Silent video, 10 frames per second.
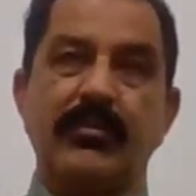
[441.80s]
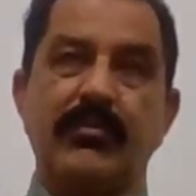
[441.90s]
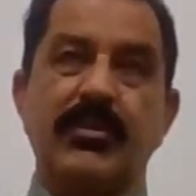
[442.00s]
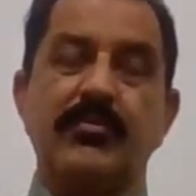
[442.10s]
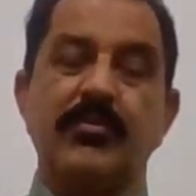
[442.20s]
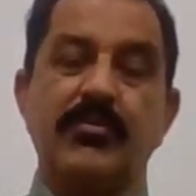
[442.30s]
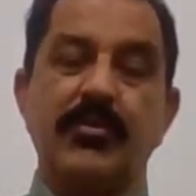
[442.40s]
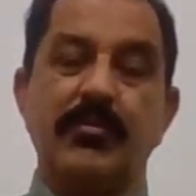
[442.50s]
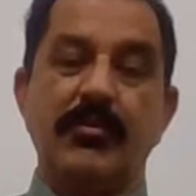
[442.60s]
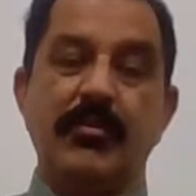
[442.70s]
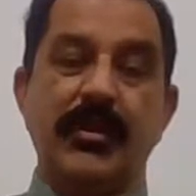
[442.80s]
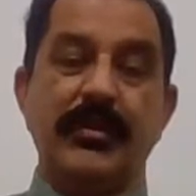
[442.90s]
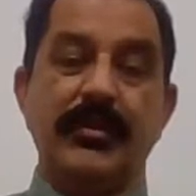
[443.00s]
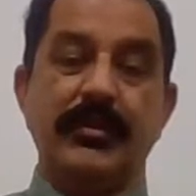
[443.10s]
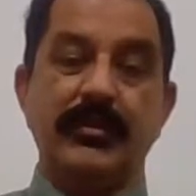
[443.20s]
waterproofing
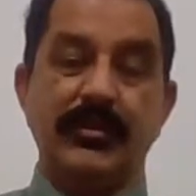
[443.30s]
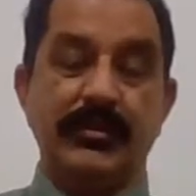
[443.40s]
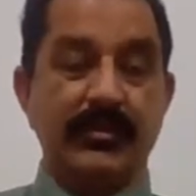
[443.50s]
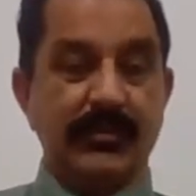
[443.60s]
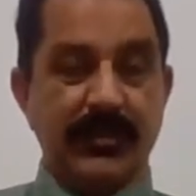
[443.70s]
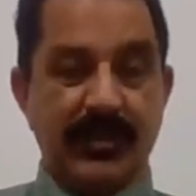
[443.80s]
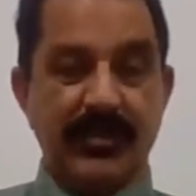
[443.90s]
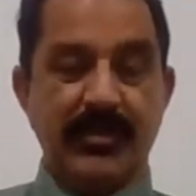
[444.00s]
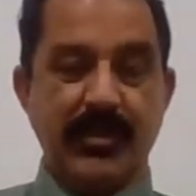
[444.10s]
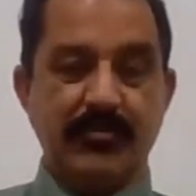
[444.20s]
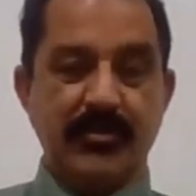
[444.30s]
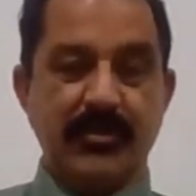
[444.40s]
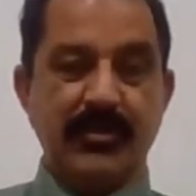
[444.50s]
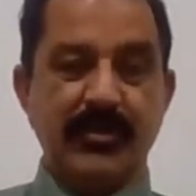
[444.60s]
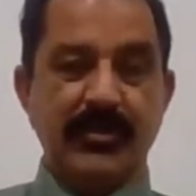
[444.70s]
membrane is the secondary option.